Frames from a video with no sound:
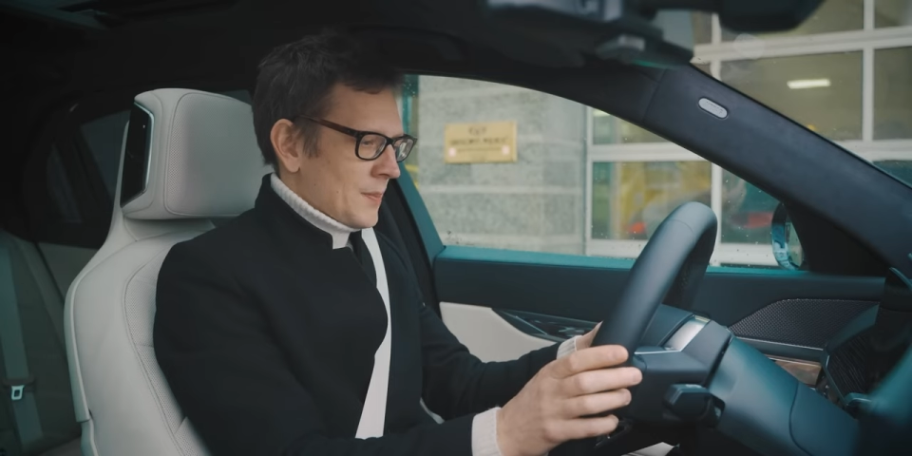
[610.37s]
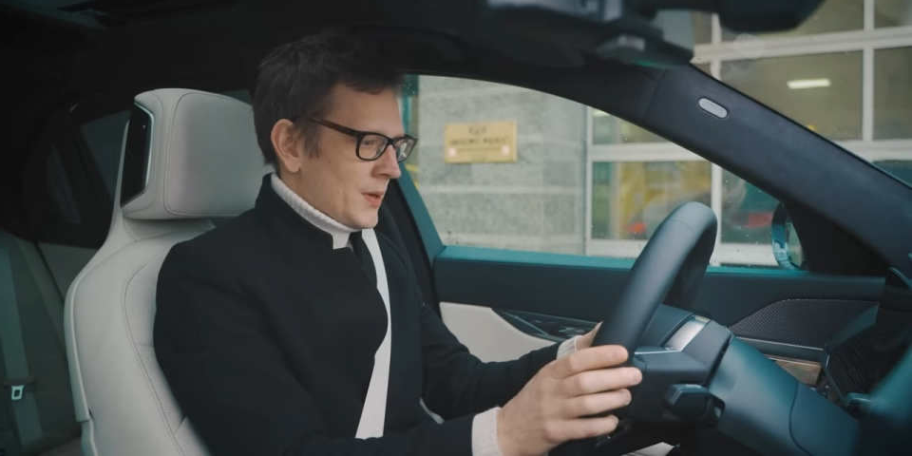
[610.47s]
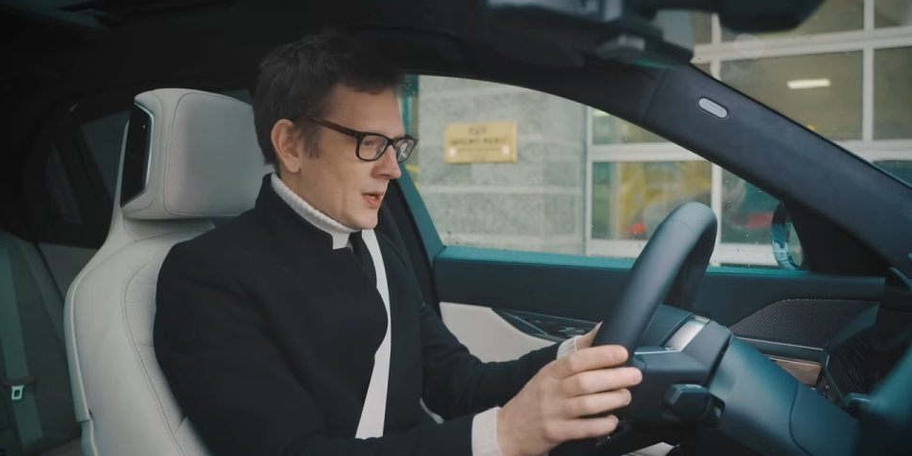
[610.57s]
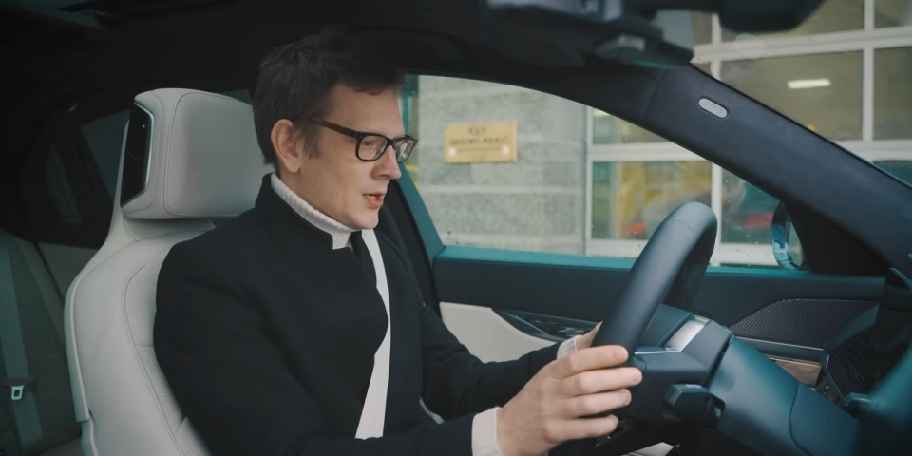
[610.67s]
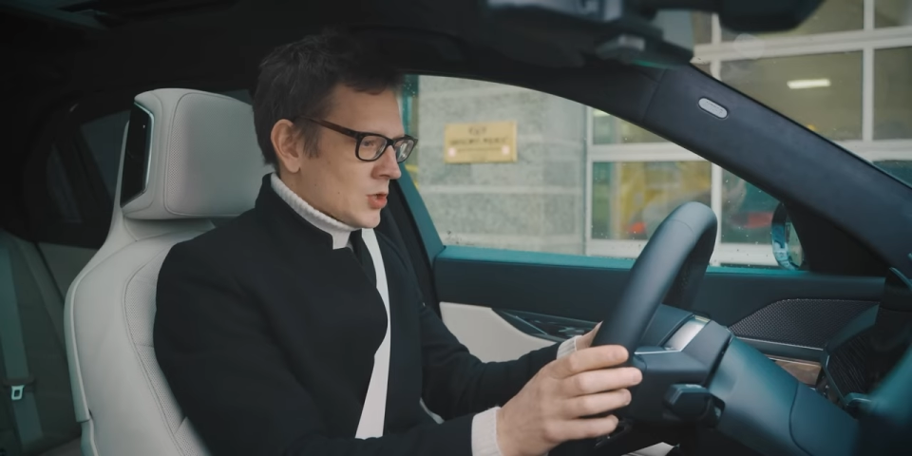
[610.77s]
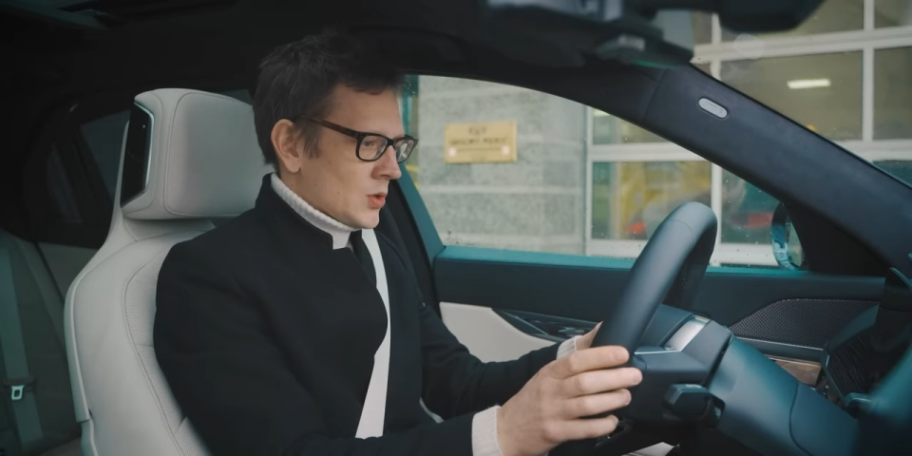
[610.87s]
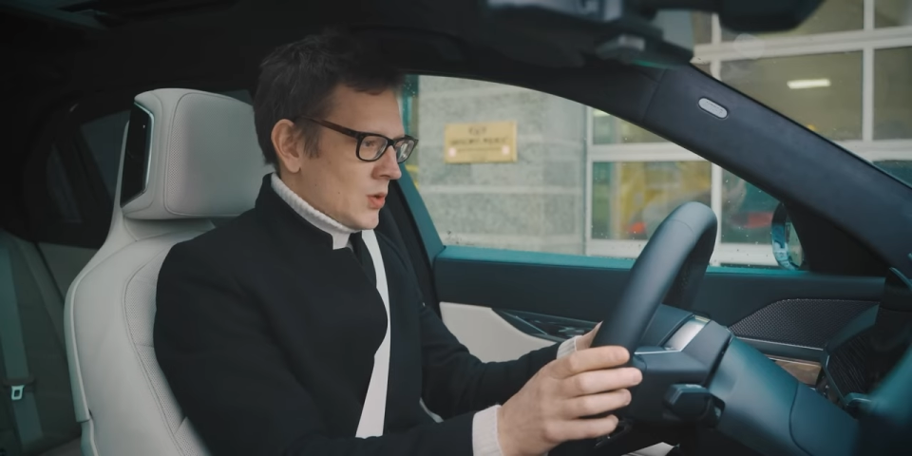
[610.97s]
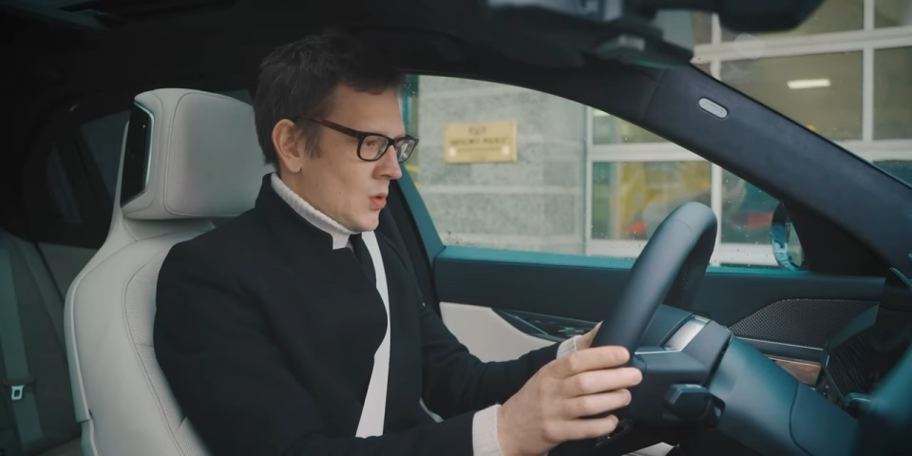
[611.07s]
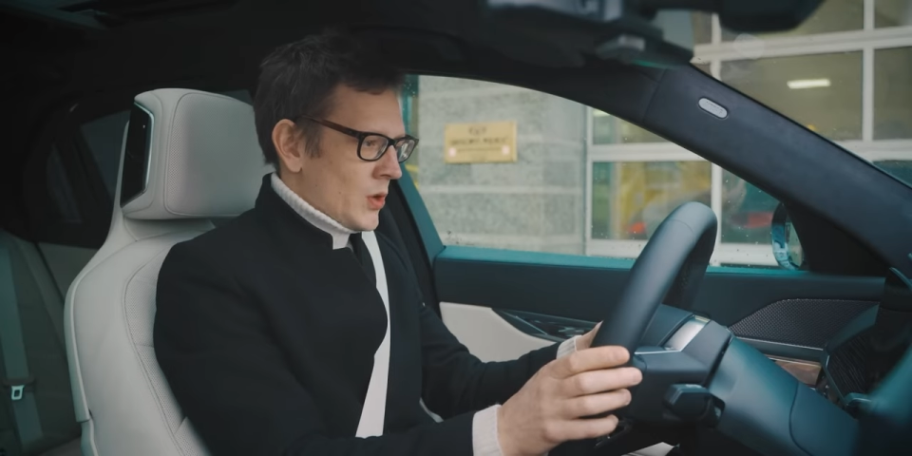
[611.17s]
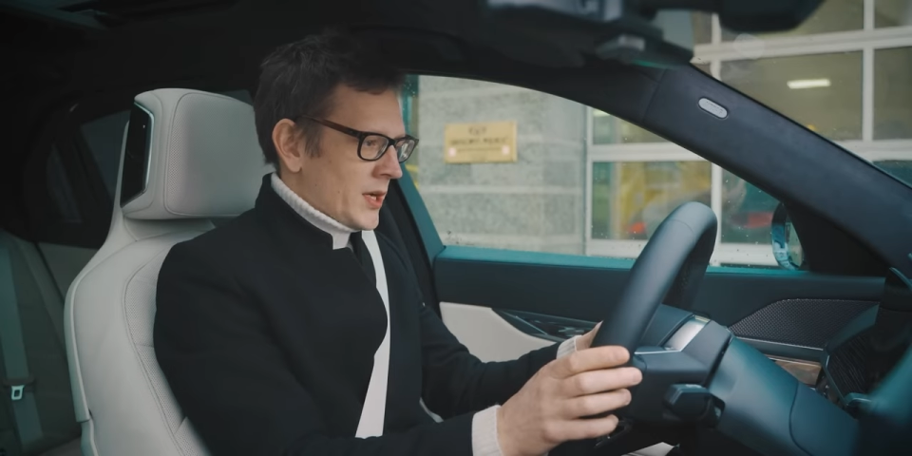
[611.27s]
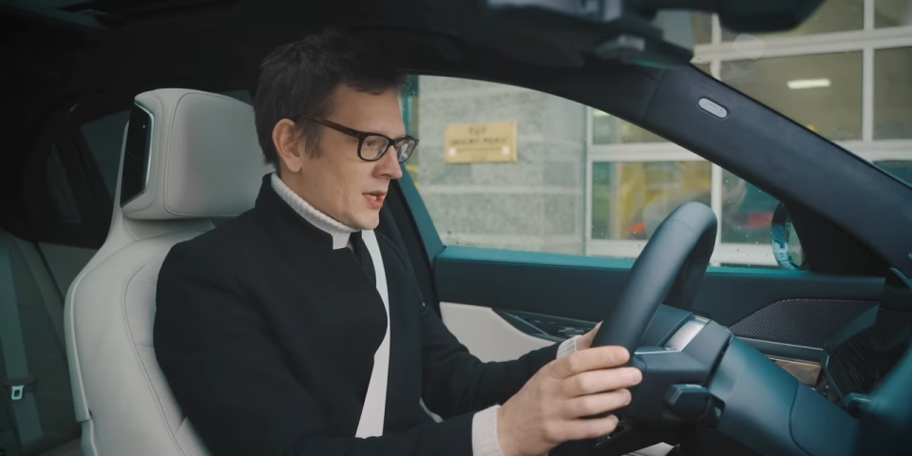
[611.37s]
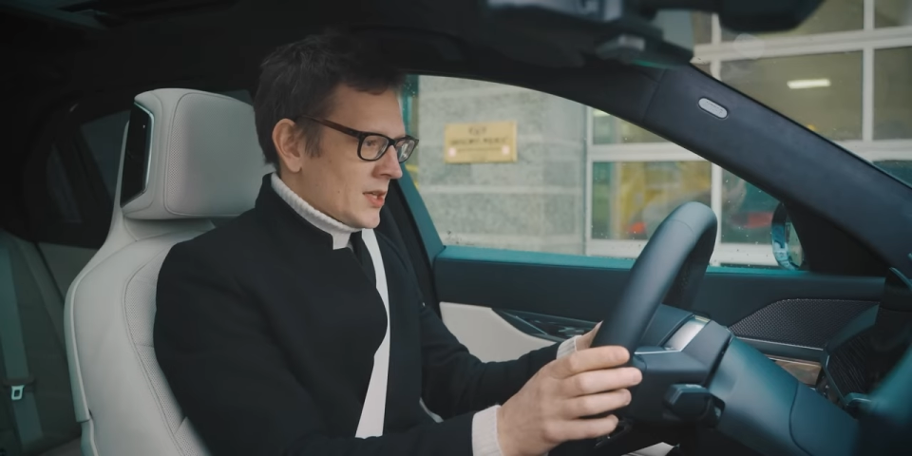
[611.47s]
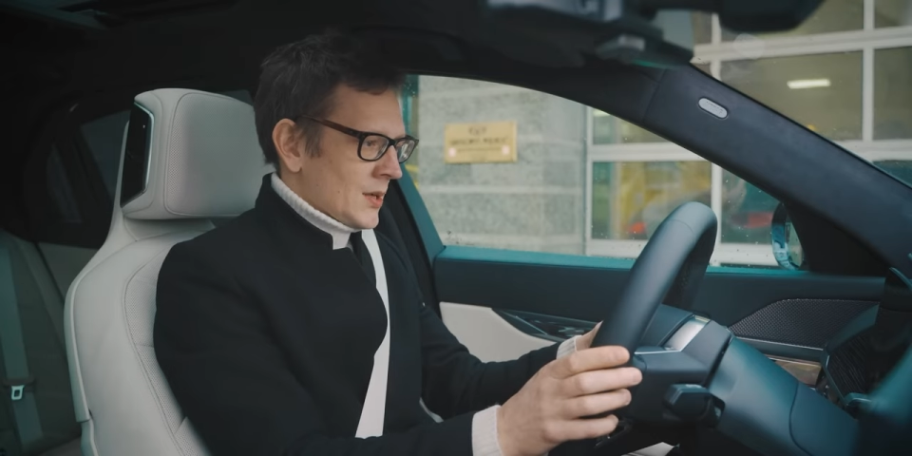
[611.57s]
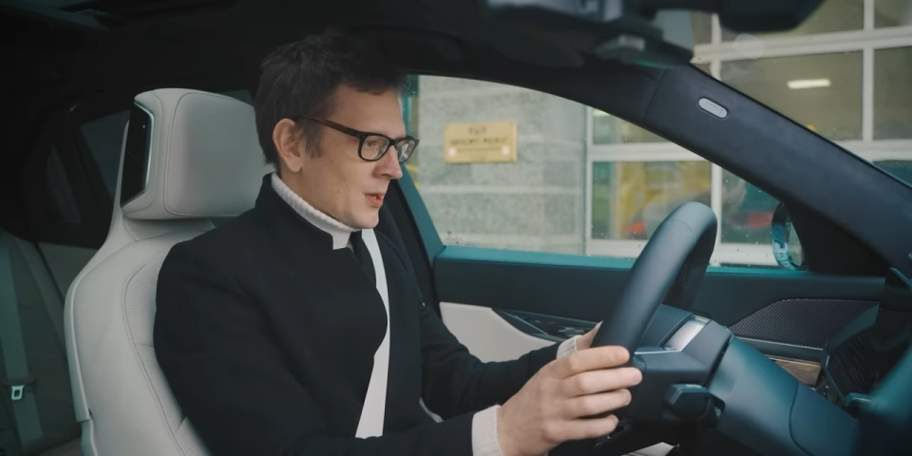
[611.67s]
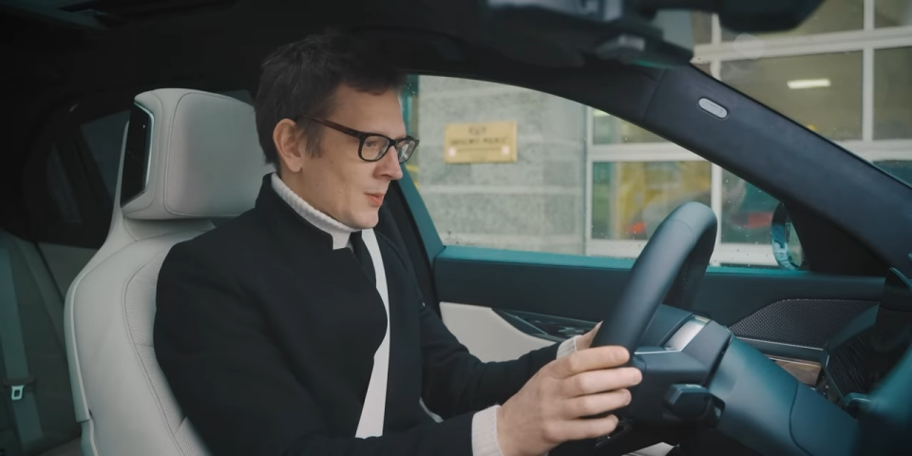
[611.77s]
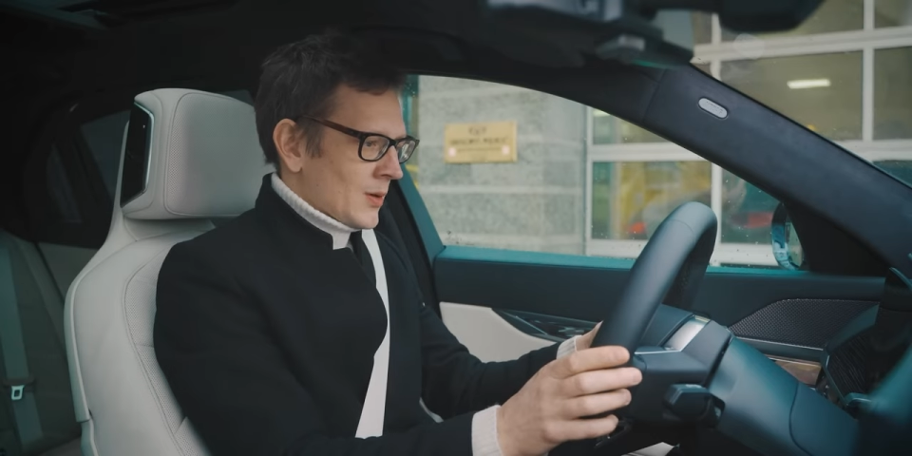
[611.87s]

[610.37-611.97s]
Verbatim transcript: I can still change the head up.